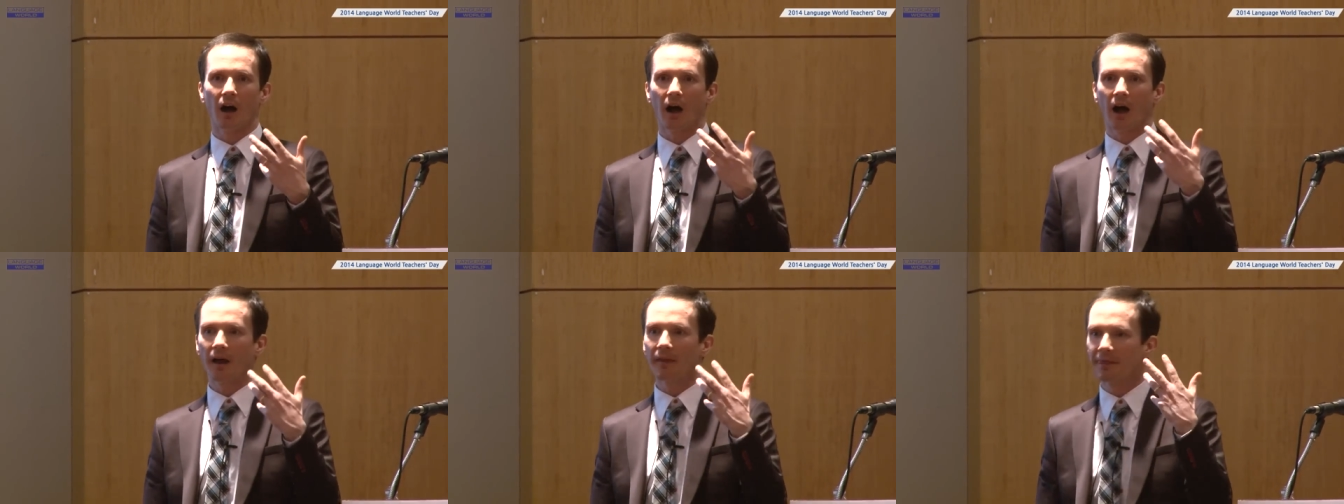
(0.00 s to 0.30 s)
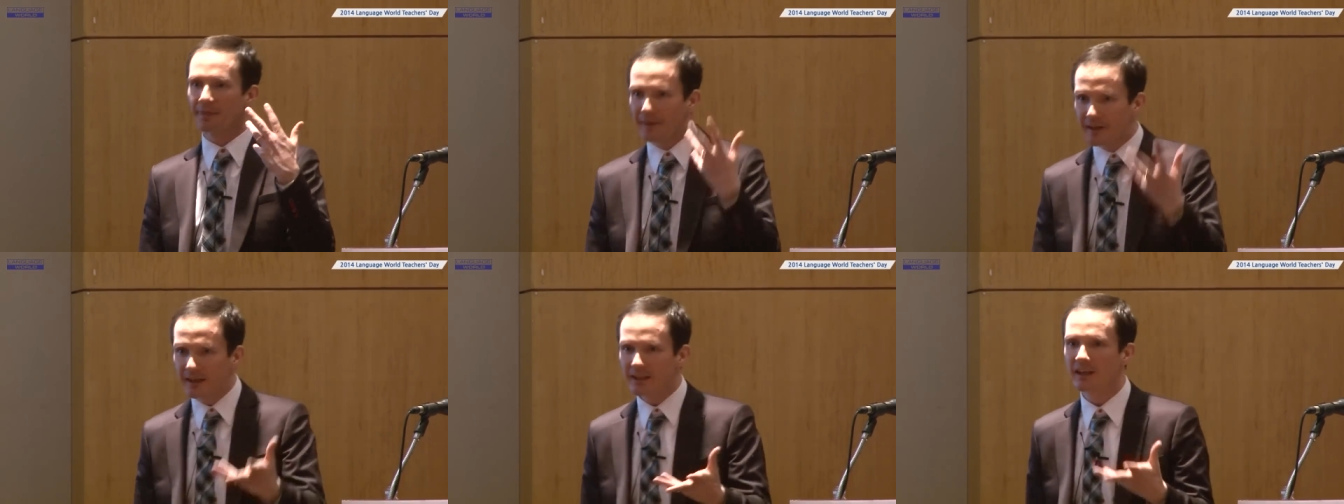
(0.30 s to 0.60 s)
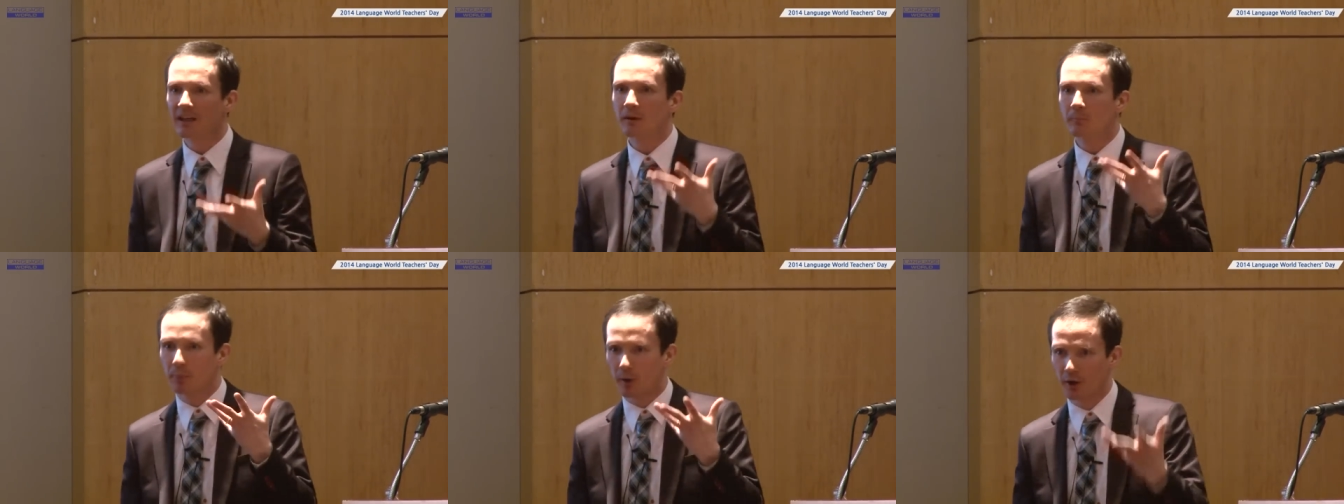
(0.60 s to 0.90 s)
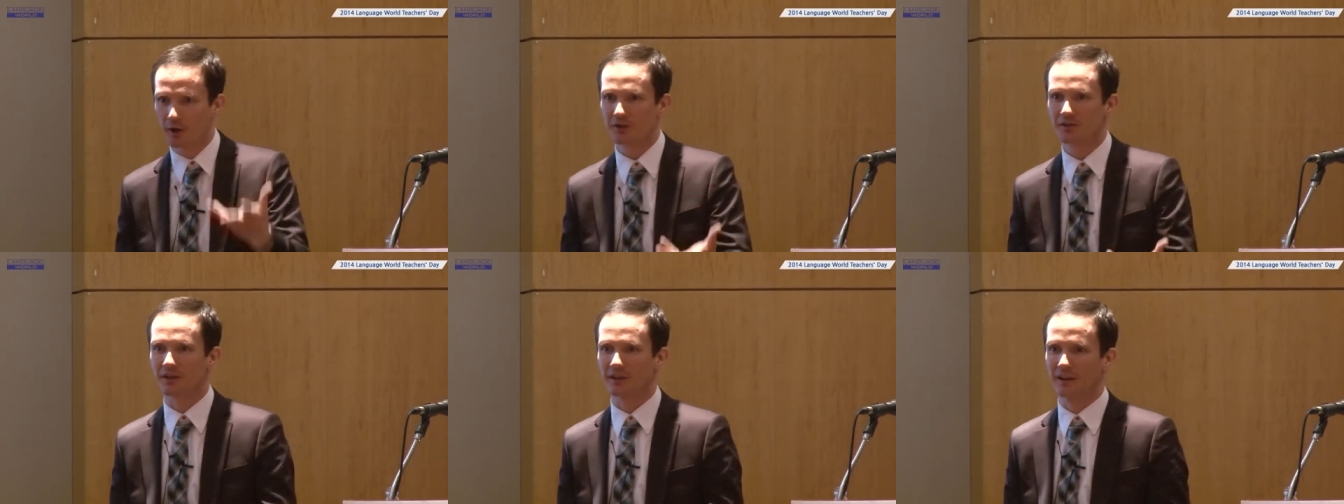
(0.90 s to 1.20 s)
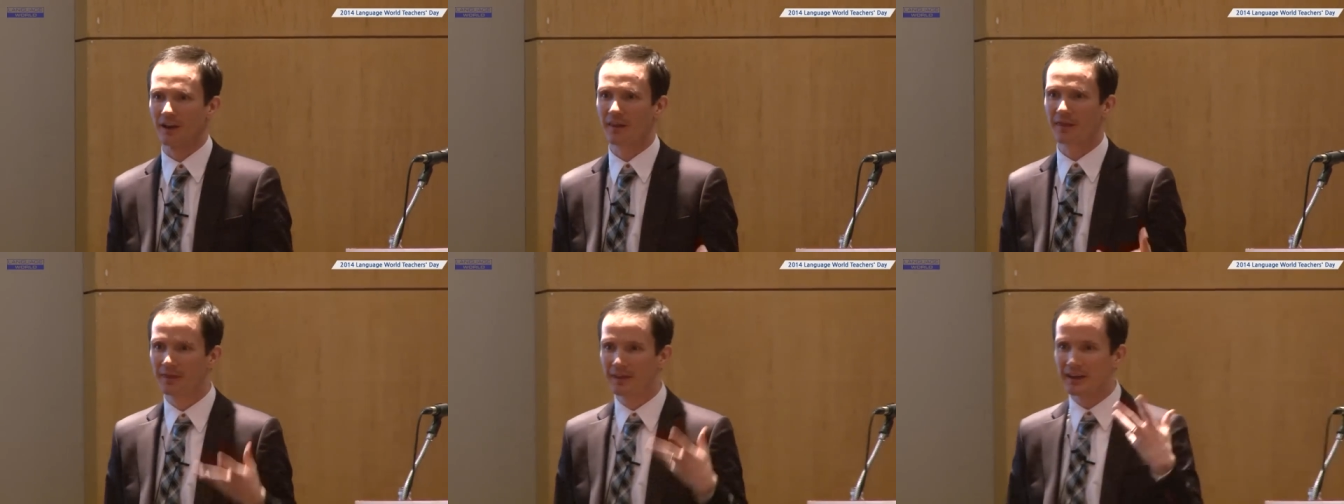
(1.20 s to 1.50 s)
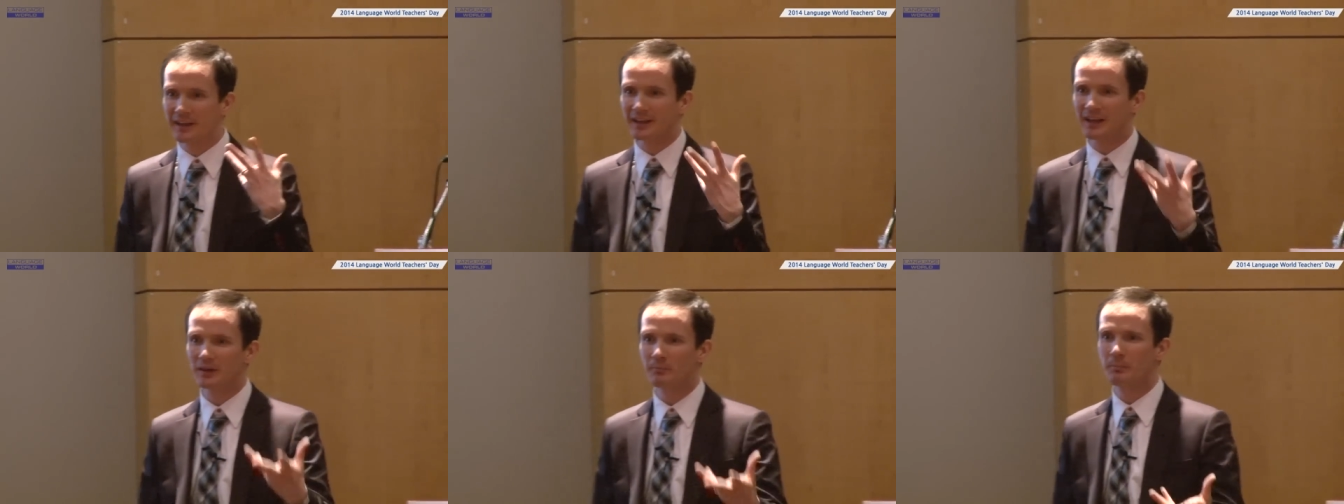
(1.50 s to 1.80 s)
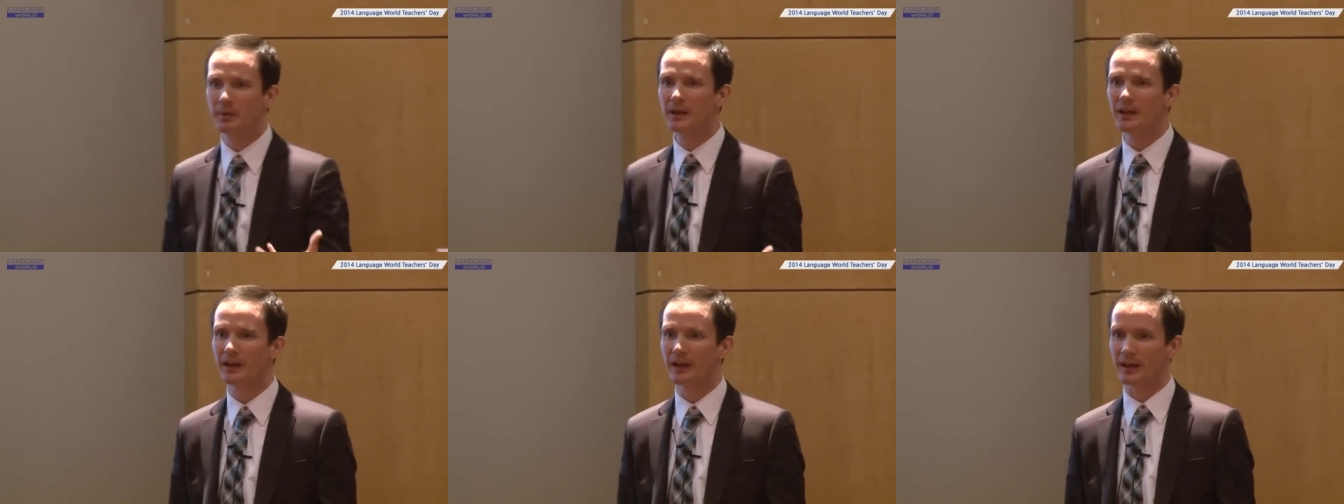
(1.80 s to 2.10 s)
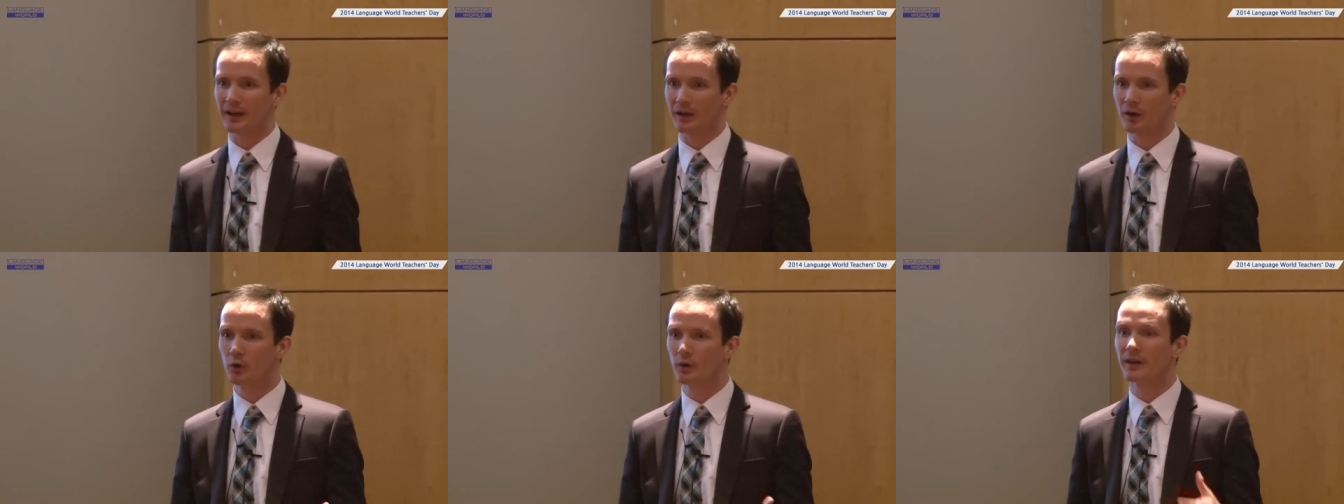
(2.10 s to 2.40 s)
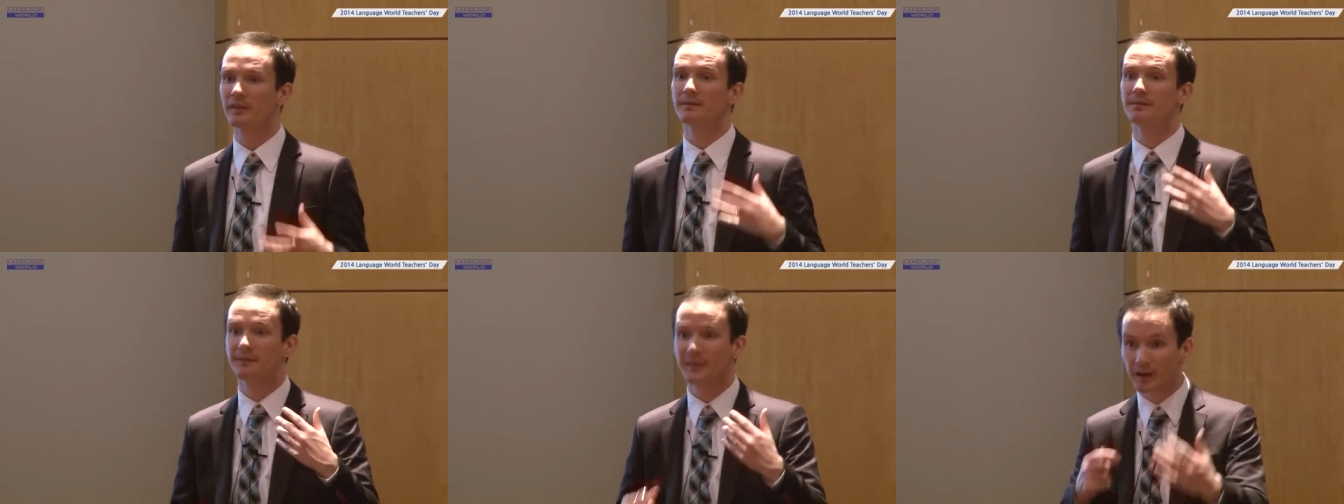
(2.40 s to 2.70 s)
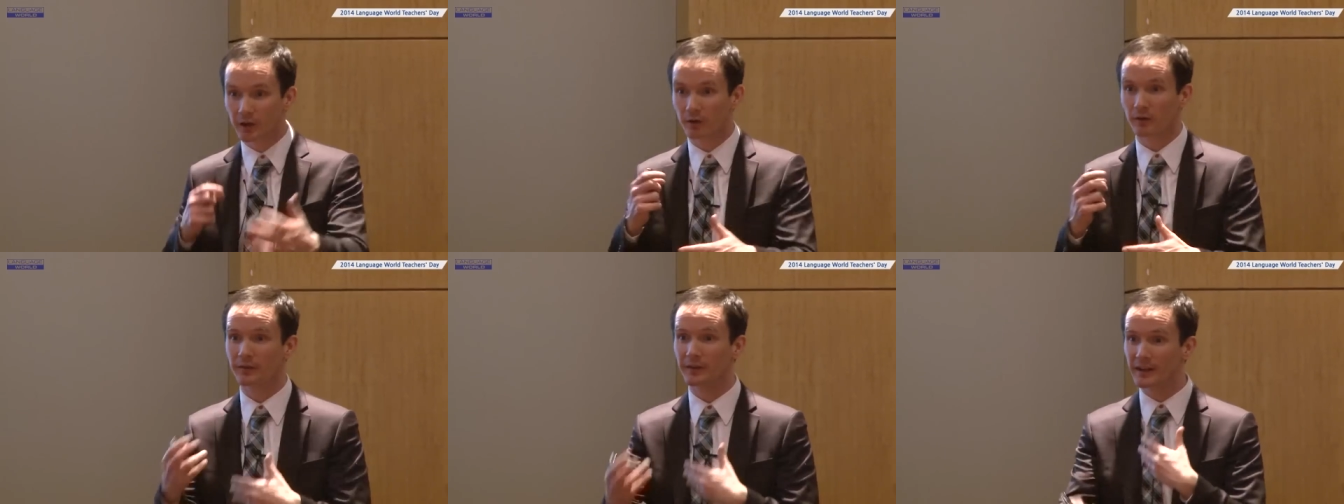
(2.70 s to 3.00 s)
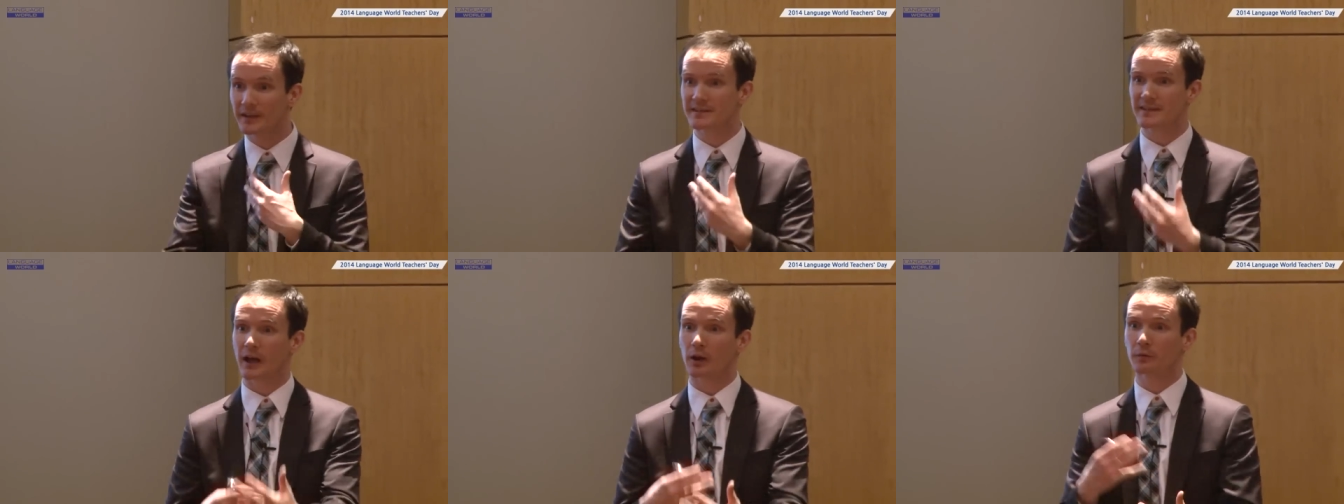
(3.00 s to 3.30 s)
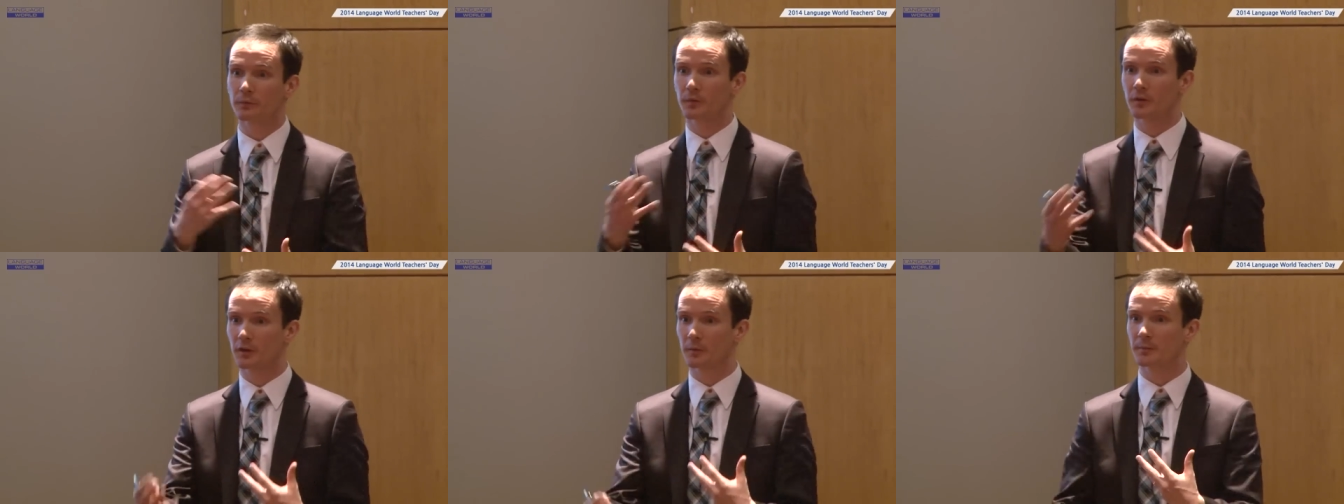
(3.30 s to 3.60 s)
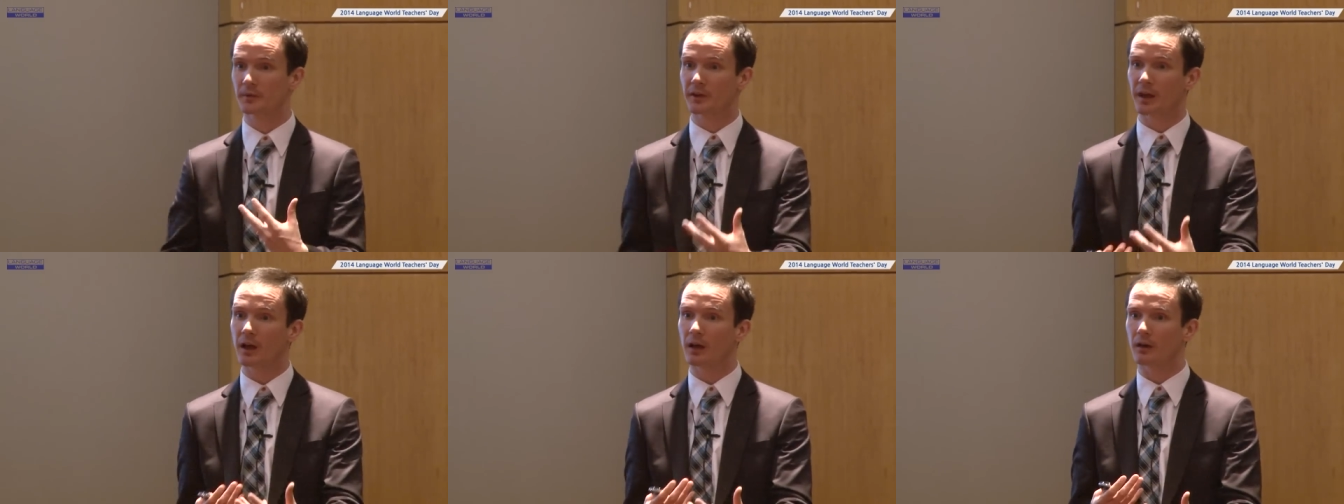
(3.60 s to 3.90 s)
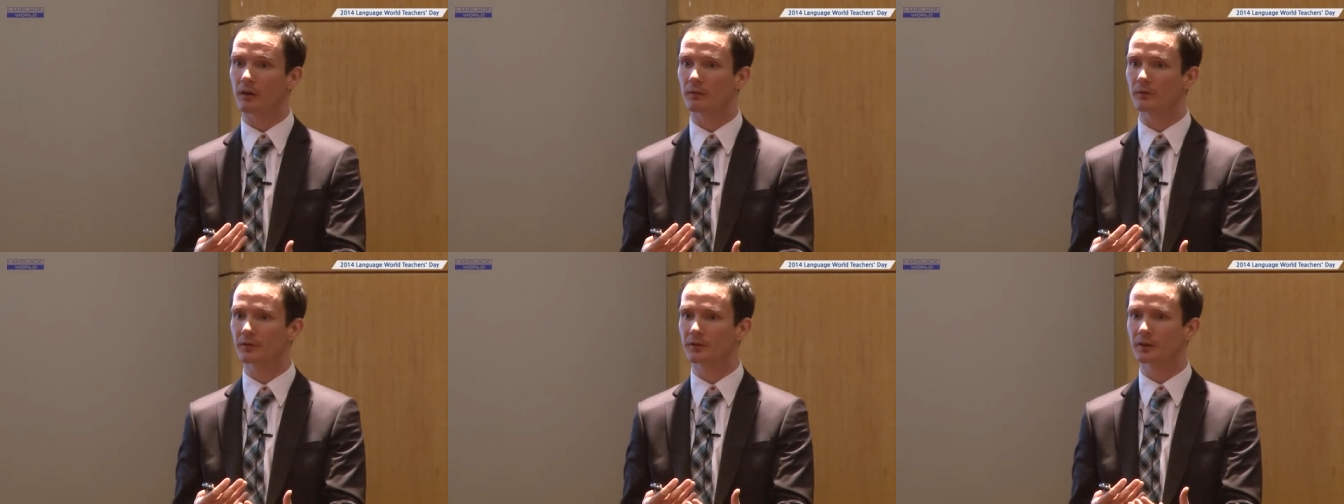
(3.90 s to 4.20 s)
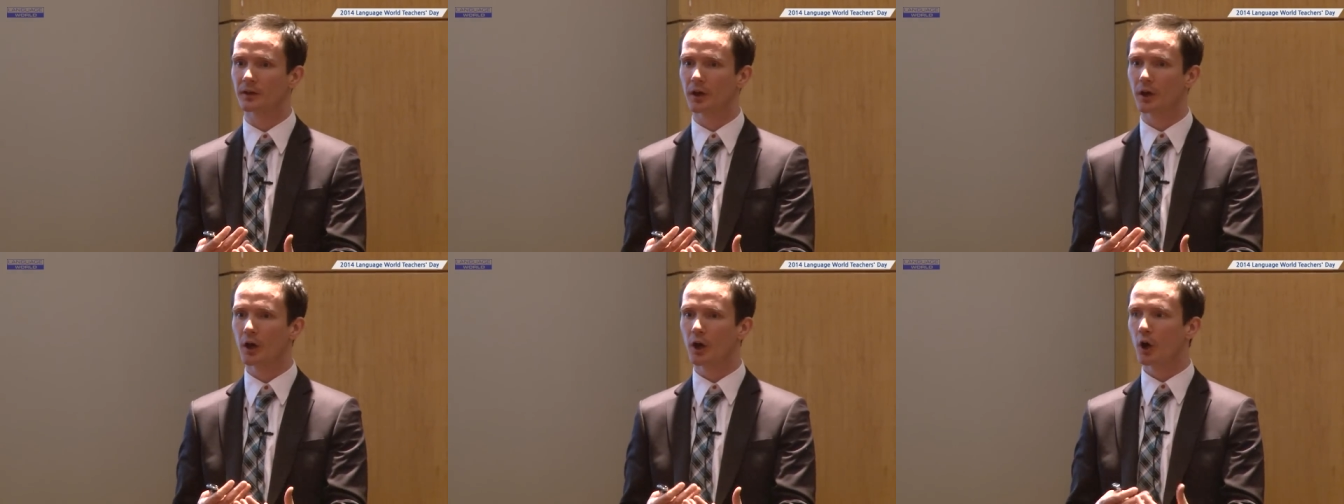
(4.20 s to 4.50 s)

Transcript: a thinking person, a thinking being who can figure things out for themselves,